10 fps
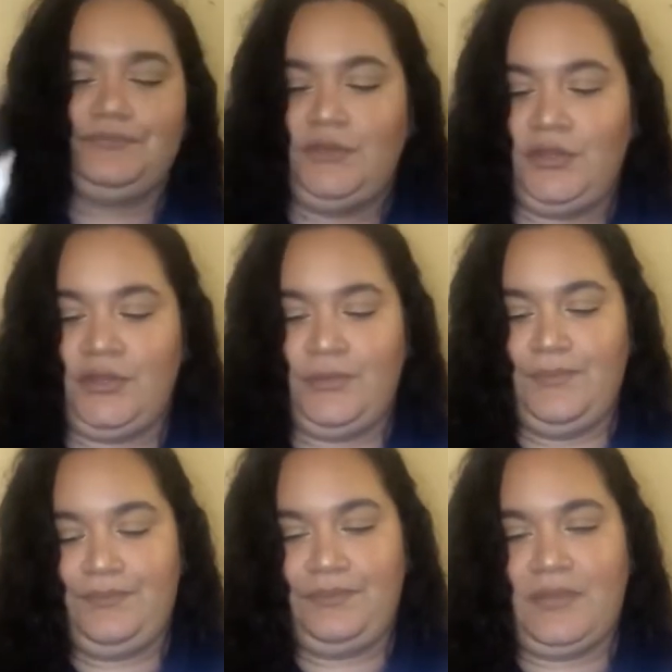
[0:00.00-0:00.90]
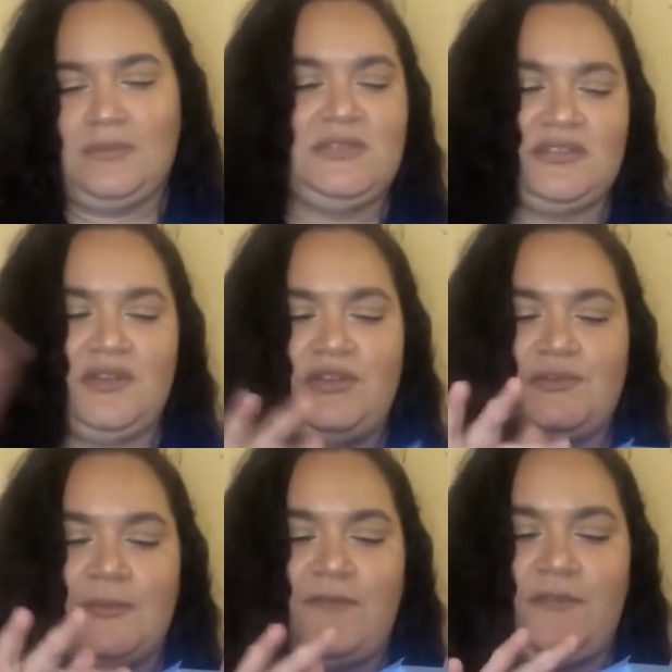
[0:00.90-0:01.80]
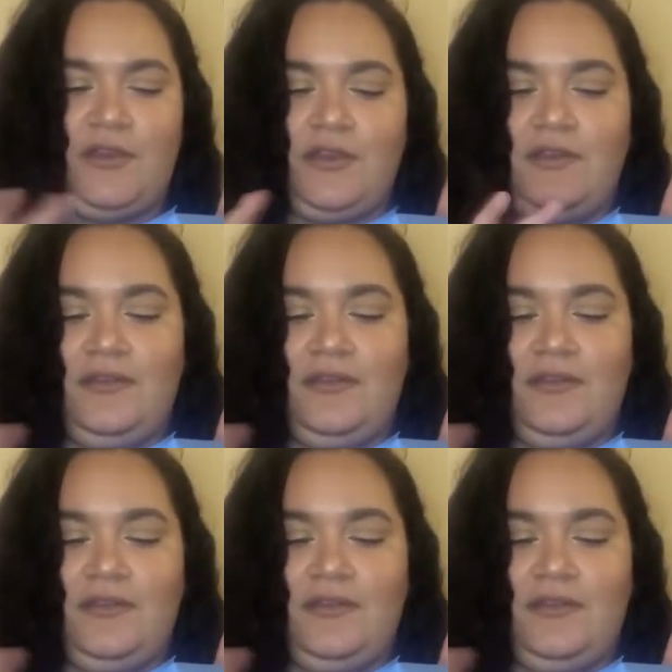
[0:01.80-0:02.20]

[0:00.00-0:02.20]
You know? Gonna use my finger.